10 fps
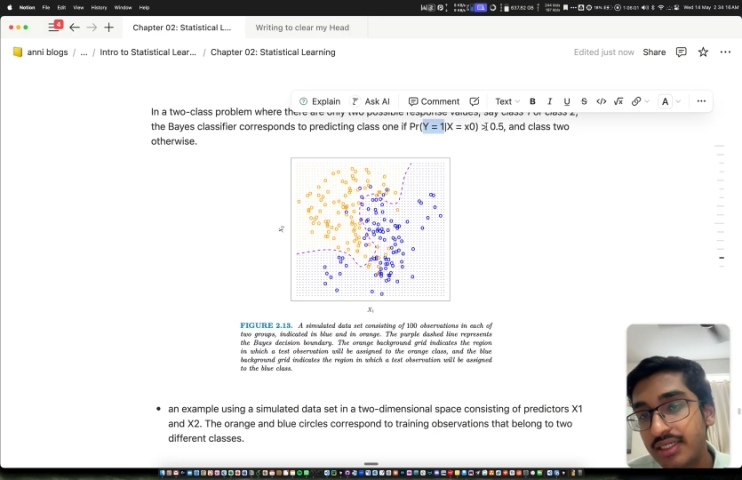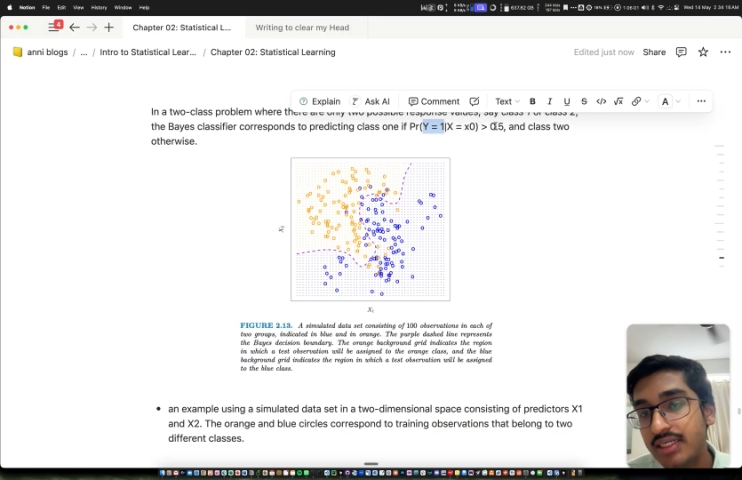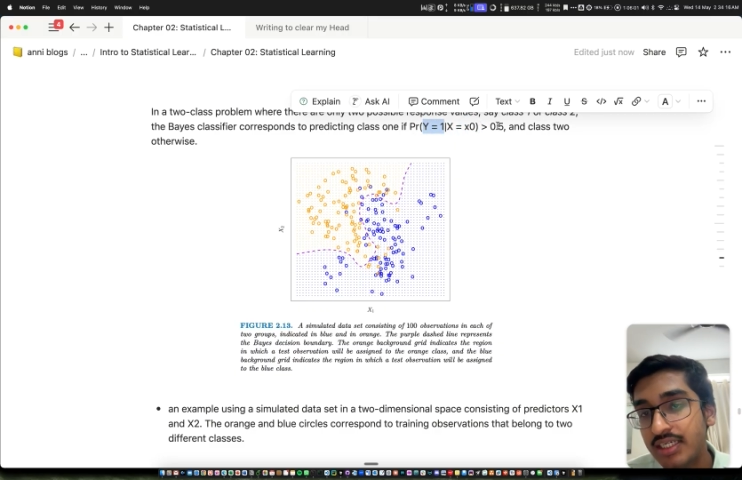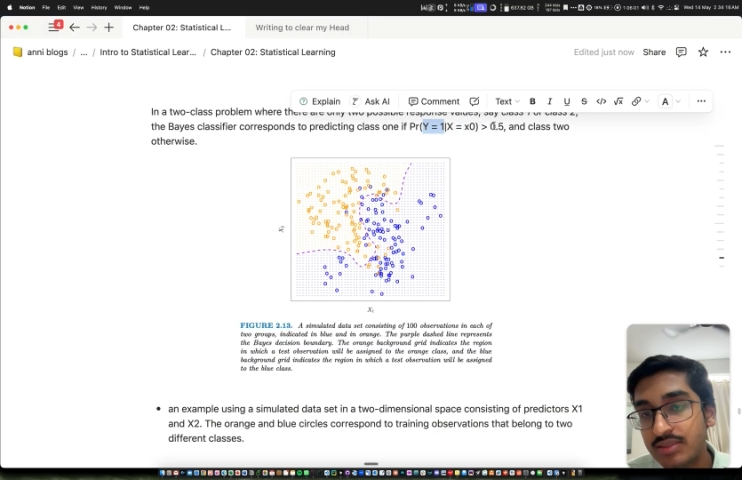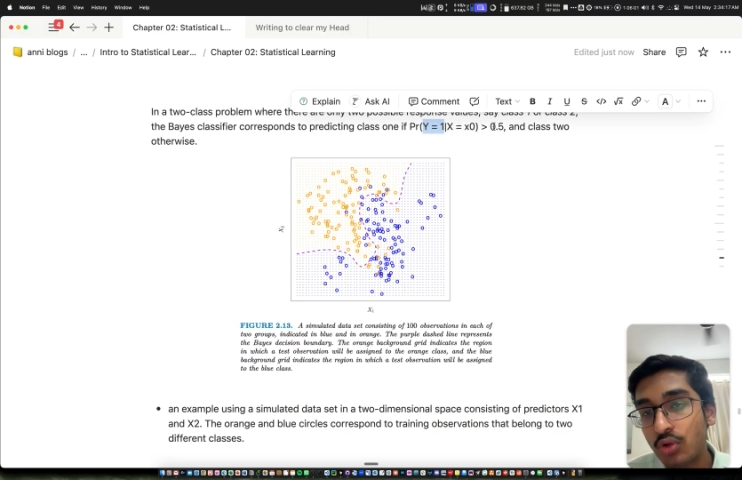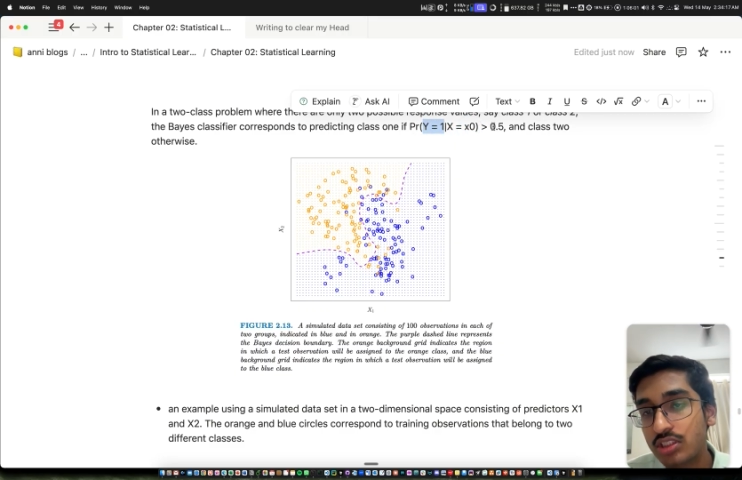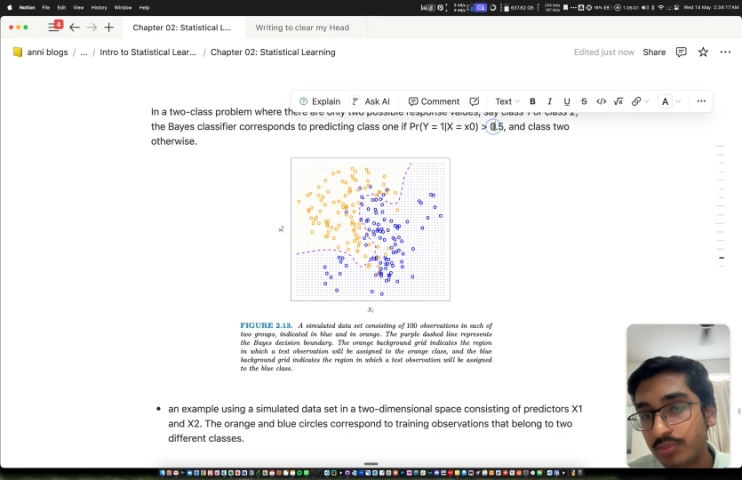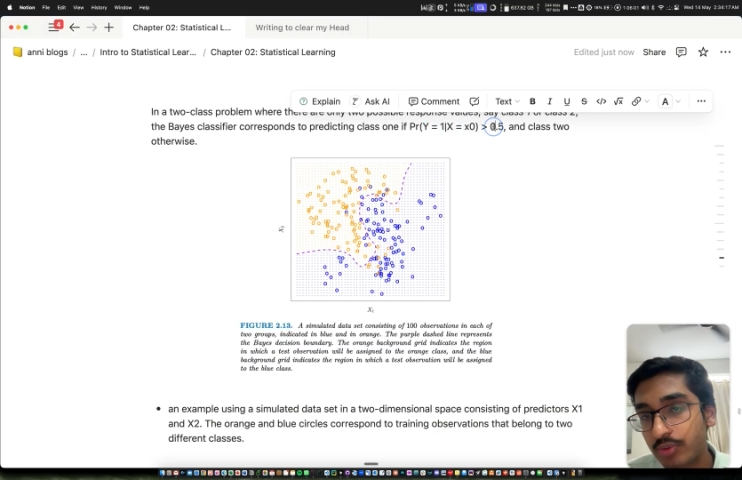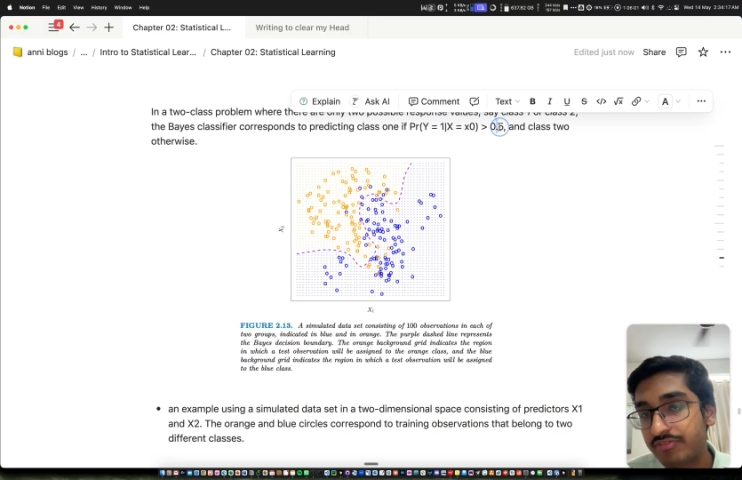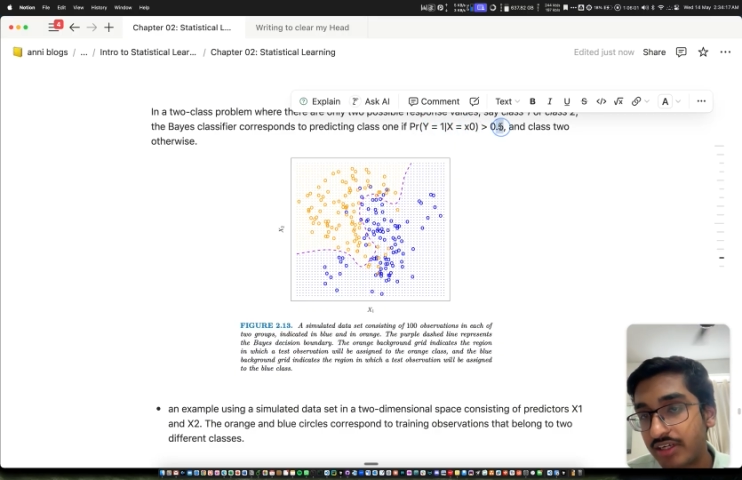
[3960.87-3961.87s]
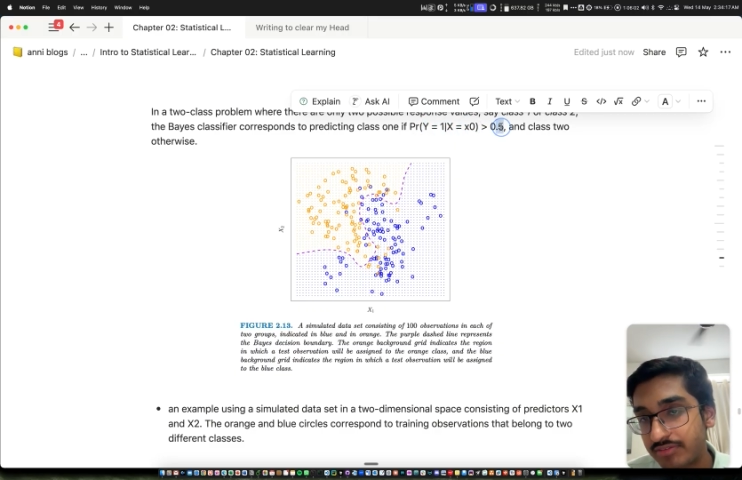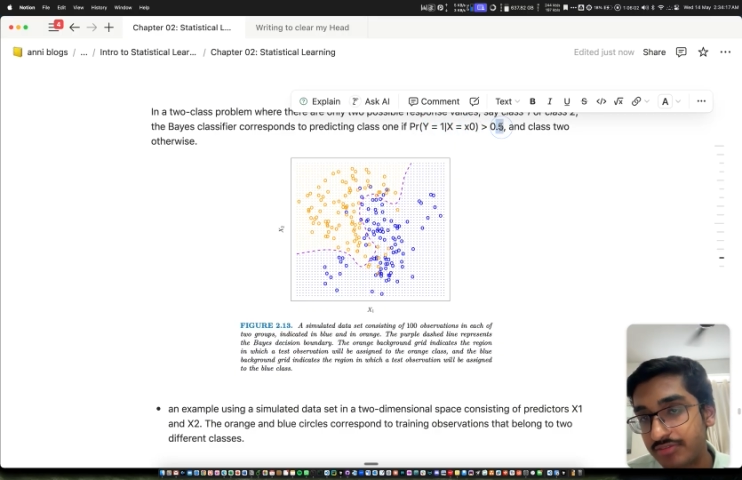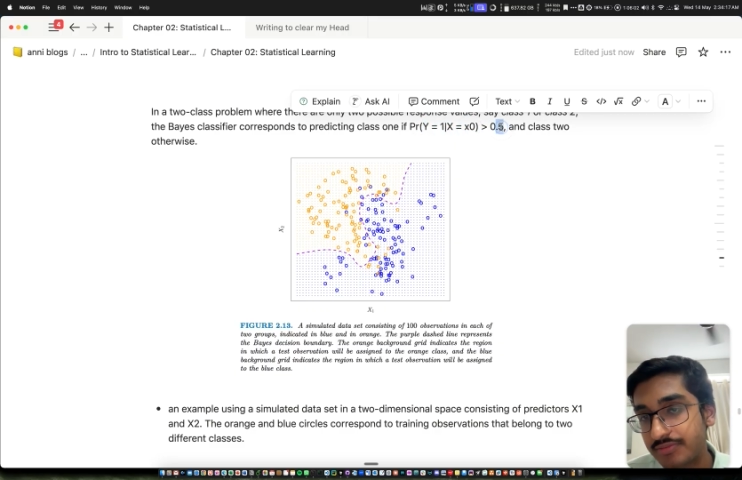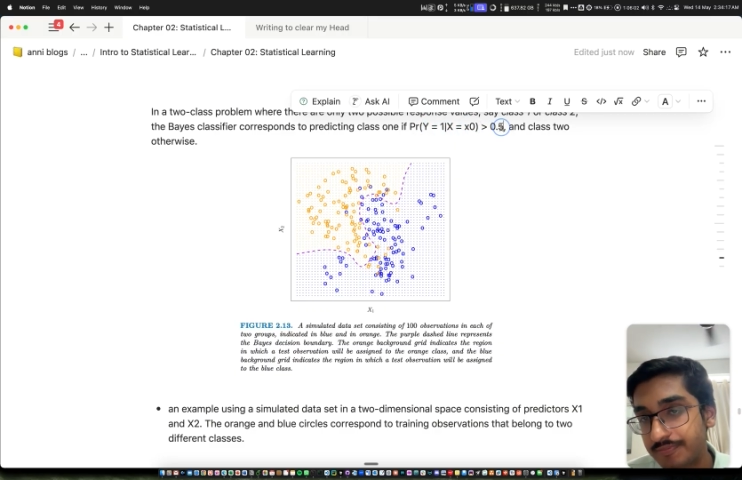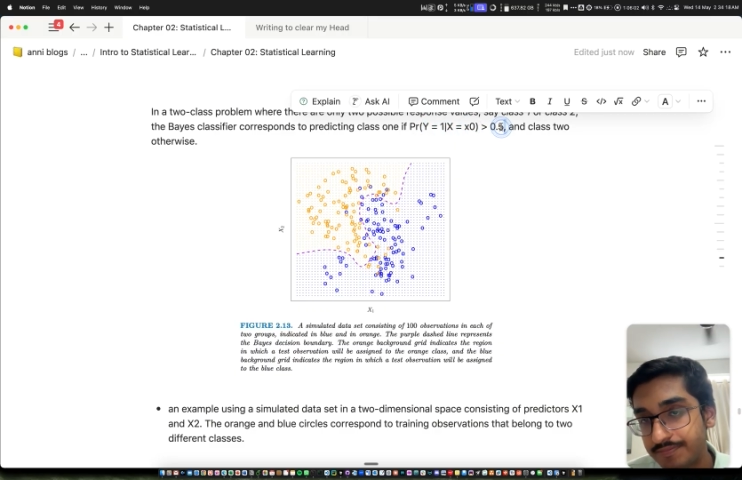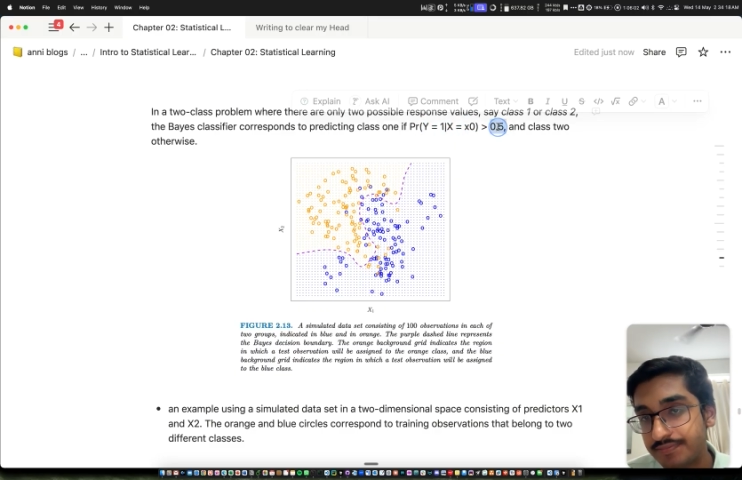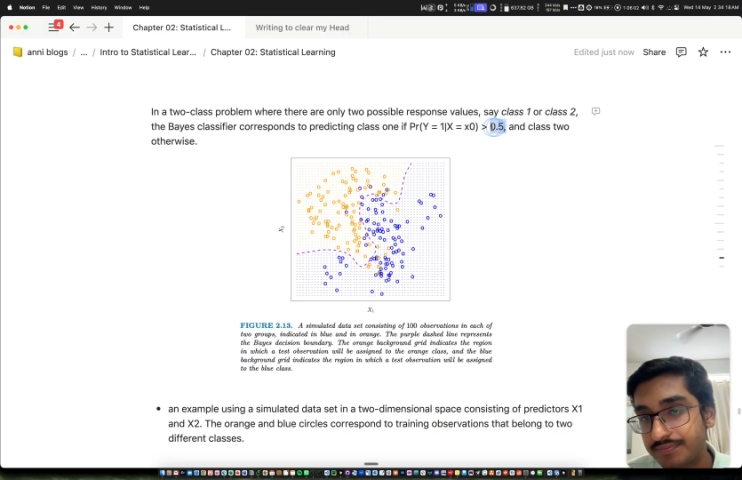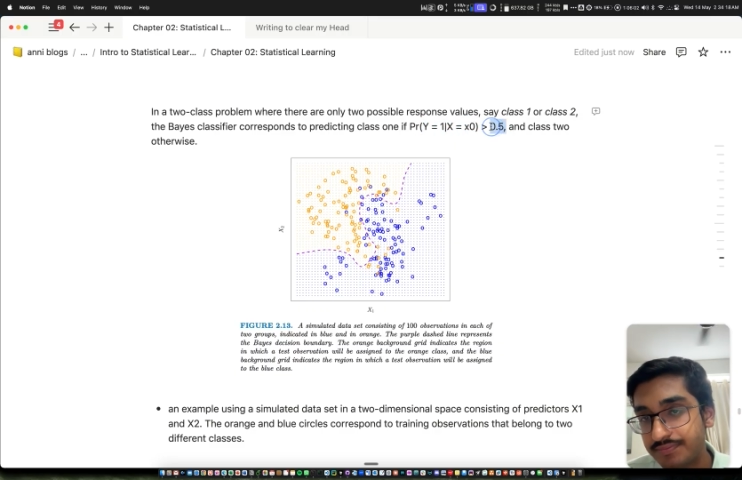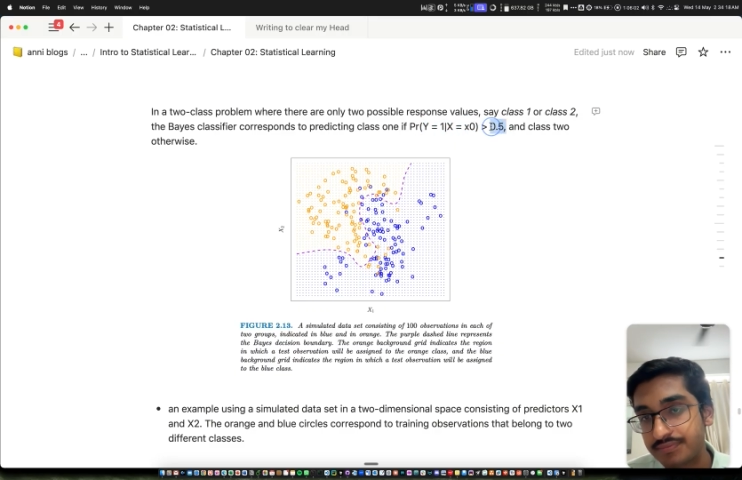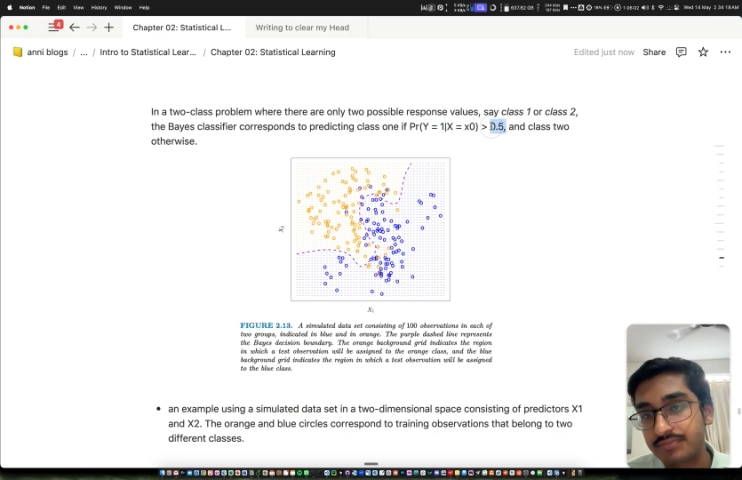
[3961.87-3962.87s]
is more than 0.5,
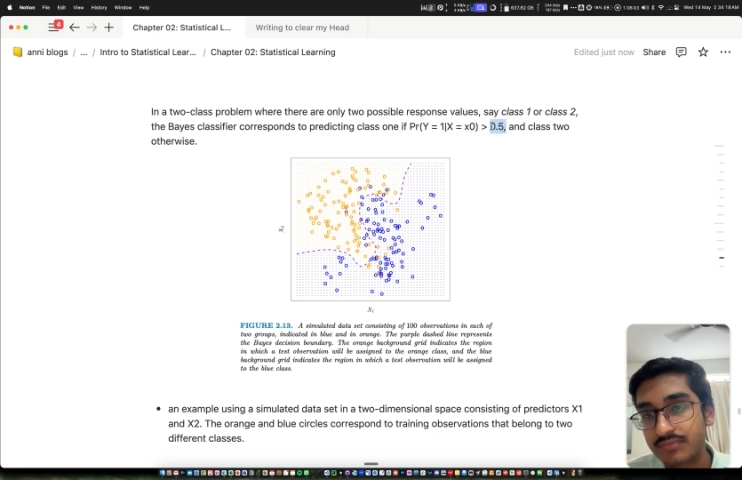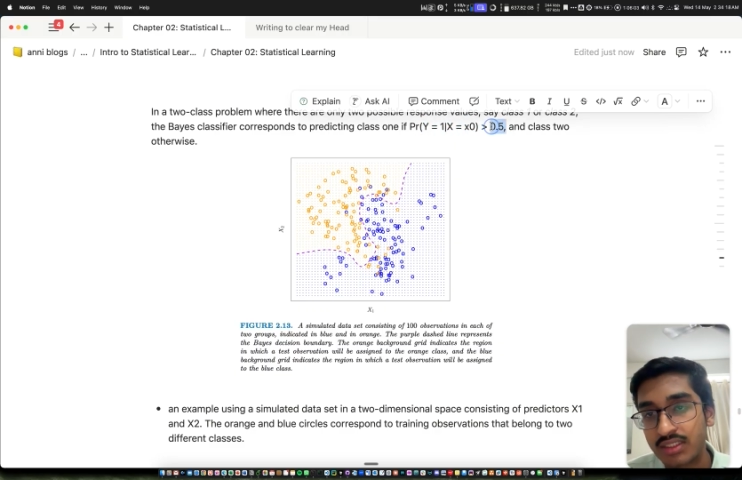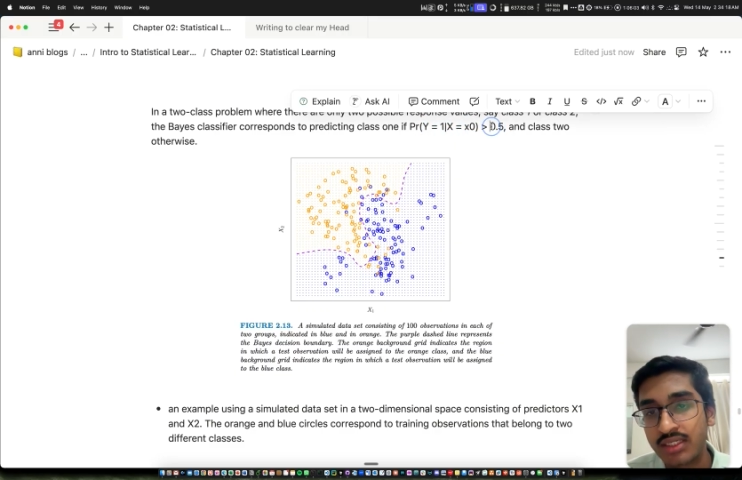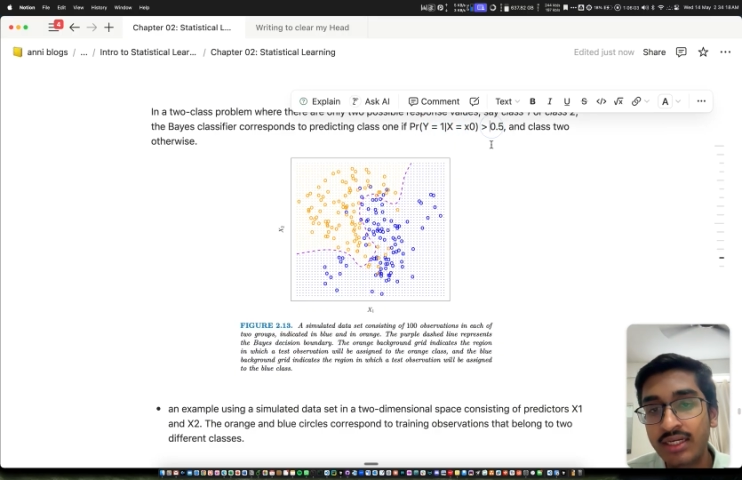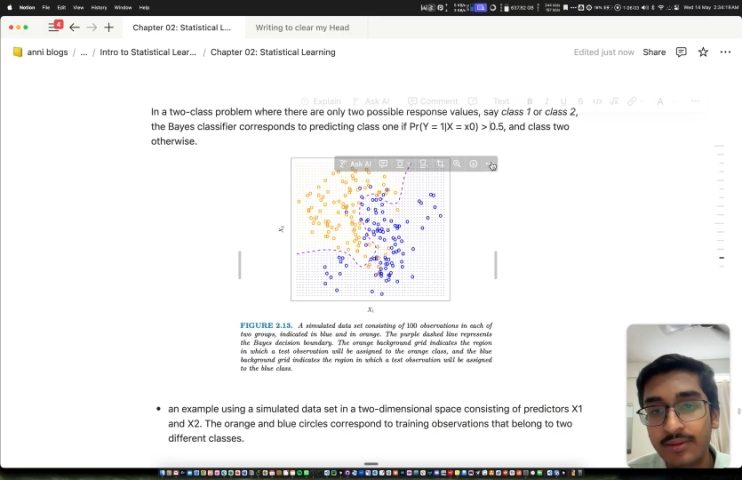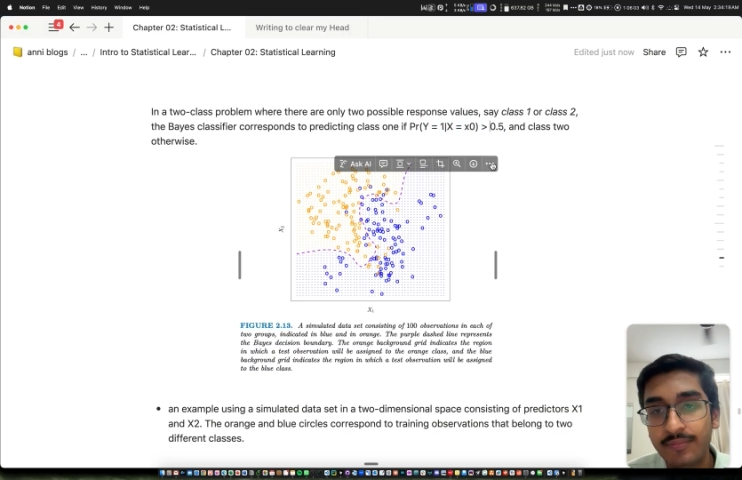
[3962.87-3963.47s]
right?